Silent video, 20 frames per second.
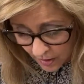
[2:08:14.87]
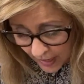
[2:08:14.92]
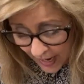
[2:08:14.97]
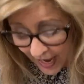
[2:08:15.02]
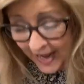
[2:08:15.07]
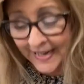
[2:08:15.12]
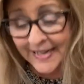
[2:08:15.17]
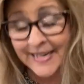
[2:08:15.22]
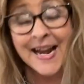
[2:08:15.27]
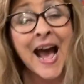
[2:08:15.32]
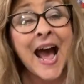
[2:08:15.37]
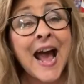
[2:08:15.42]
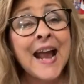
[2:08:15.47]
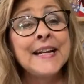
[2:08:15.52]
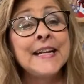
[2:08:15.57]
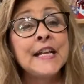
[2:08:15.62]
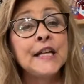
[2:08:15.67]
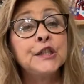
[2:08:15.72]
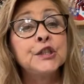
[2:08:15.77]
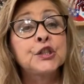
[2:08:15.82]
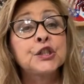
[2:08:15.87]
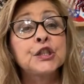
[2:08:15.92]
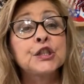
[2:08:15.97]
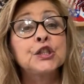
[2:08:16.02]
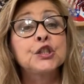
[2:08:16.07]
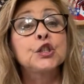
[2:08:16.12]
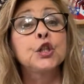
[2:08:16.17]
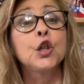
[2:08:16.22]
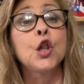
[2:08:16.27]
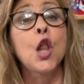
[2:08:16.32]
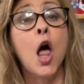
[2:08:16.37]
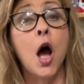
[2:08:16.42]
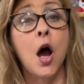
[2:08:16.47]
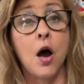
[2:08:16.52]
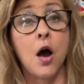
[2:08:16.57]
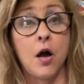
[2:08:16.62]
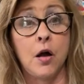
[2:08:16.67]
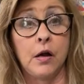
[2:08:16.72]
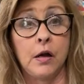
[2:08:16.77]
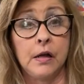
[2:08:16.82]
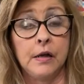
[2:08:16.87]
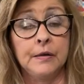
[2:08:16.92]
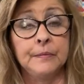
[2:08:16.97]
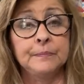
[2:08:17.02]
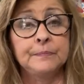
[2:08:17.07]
and nine inches long.